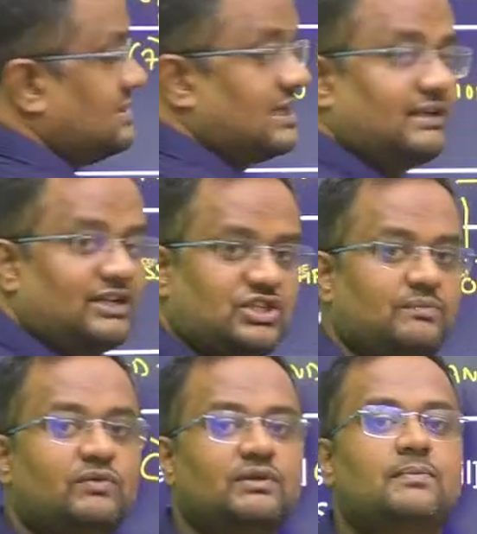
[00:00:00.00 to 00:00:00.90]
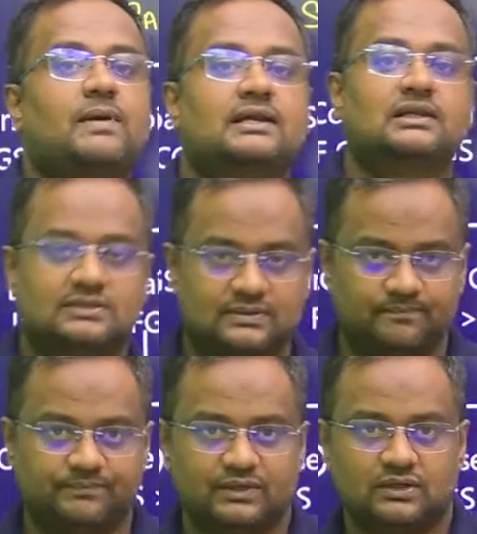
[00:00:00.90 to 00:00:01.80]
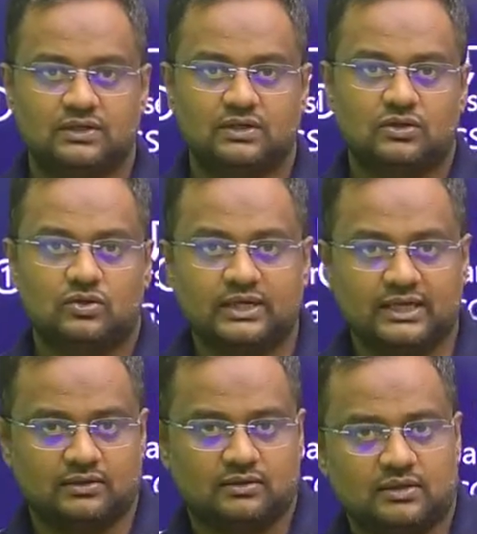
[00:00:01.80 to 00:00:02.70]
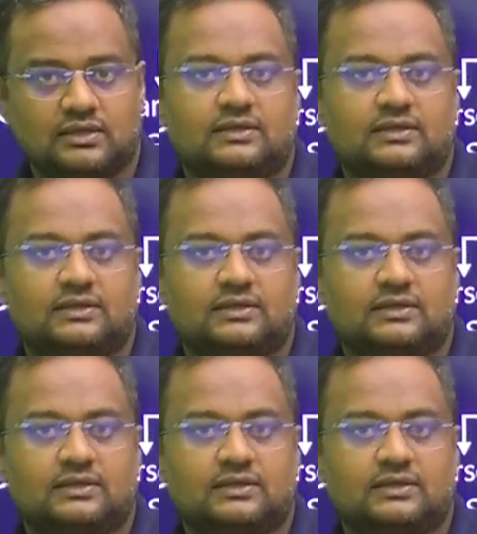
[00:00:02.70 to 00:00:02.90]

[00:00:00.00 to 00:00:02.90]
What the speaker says: attraction between the particles. Okay.